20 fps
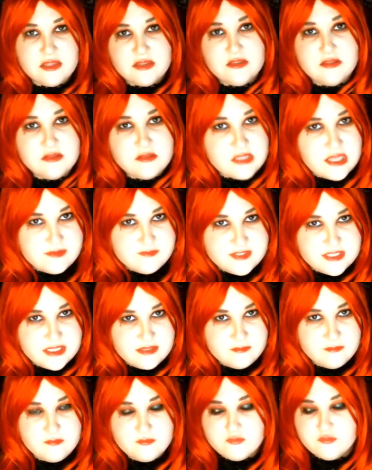Loved
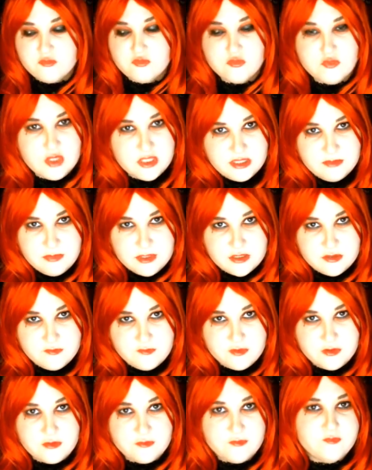it. Really
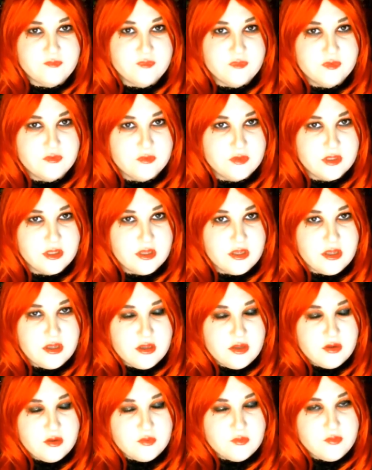beautiful.
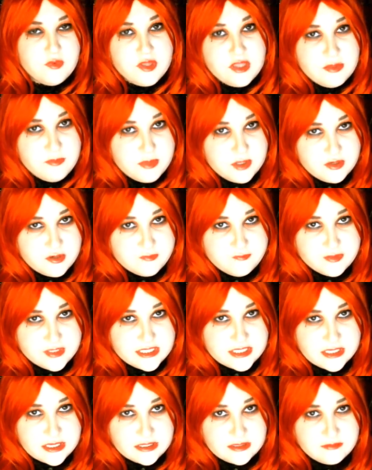Really beautifully
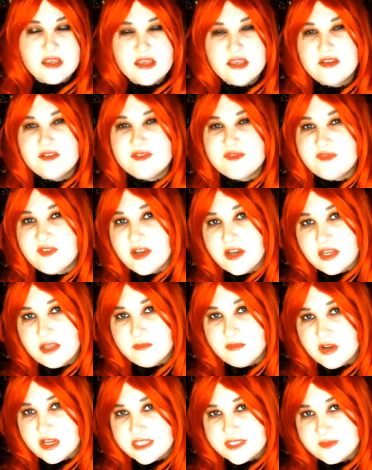done. I was very
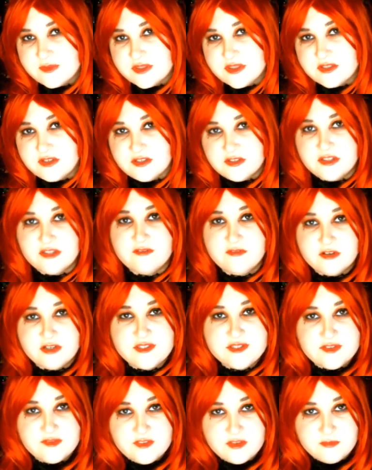impressed with the
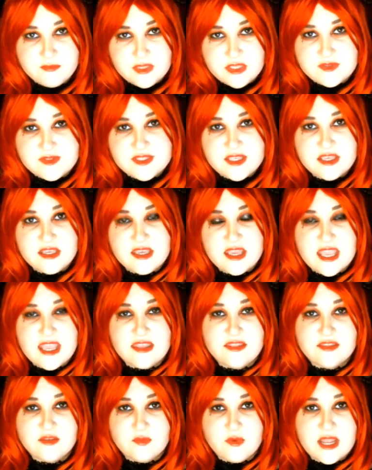deliverance of the music
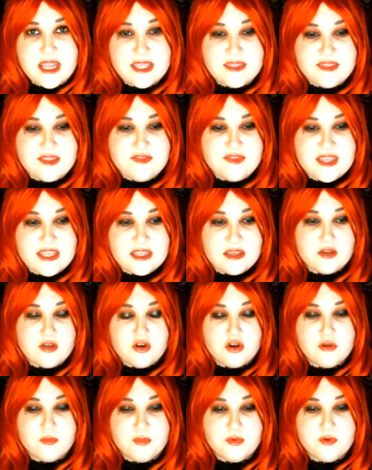and the way that they
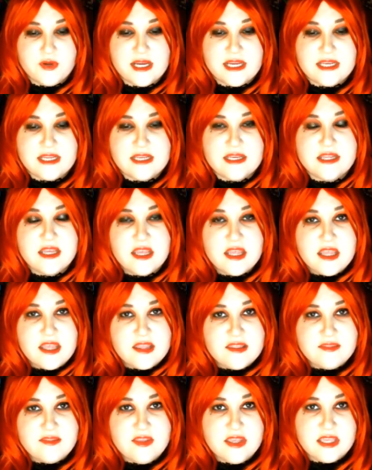incorporated
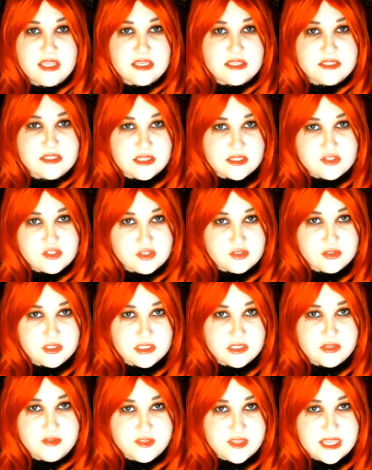the
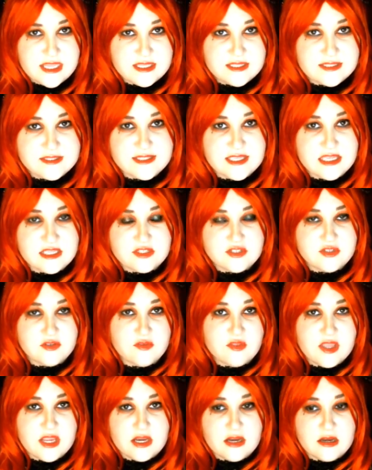industrial things into
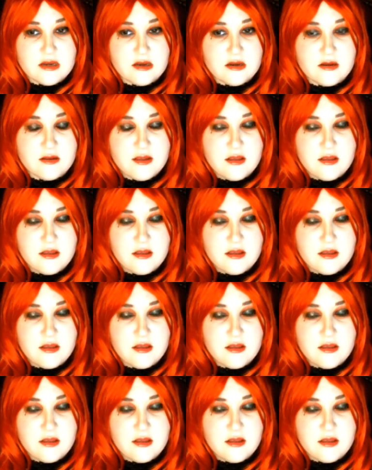their